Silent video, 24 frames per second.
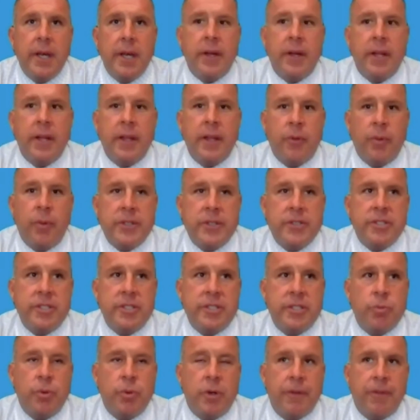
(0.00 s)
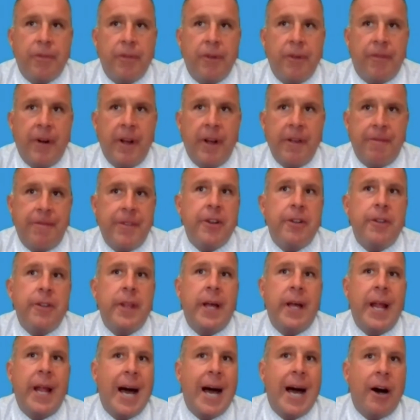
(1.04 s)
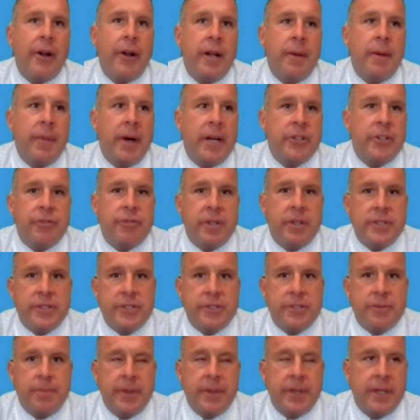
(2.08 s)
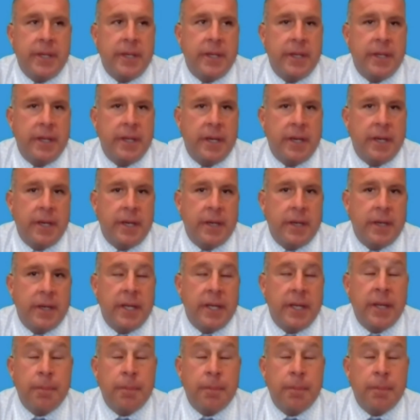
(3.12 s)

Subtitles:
And the question is, well, if I figured that out and my trust has been